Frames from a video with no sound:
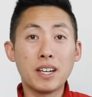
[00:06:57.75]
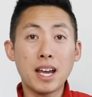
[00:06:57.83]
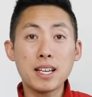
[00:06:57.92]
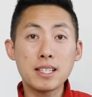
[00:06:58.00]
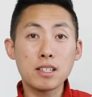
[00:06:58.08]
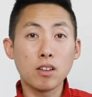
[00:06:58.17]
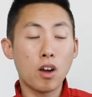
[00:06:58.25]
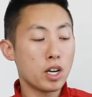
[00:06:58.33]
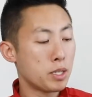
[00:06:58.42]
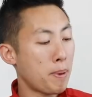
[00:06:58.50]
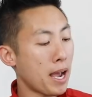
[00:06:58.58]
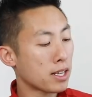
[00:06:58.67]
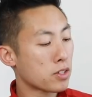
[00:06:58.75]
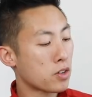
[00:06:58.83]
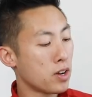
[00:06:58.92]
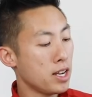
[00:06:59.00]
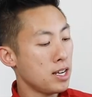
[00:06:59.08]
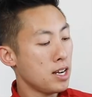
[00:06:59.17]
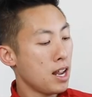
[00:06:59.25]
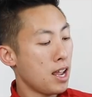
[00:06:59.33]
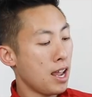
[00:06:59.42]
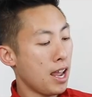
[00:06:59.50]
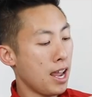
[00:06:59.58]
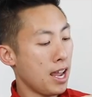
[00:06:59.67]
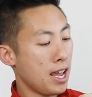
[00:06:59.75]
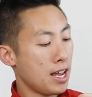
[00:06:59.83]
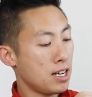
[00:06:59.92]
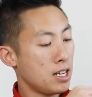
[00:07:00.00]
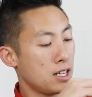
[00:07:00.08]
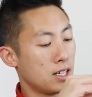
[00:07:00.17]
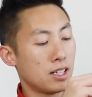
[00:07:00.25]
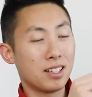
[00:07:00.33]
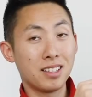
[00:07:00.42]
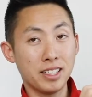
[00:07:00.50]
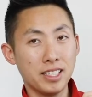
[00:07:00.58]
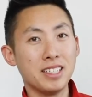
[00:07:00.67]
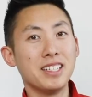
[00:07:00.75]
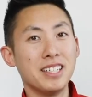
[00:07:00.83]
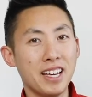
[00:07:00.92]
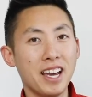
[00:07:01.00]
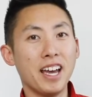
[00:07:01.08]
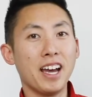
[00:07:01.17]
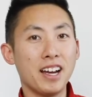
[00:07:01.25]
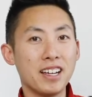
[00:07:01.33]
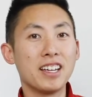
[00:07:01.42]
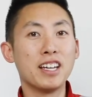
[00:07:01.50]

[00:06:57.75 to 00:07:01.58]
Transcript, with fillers: You have a nice large back screen, and yeah,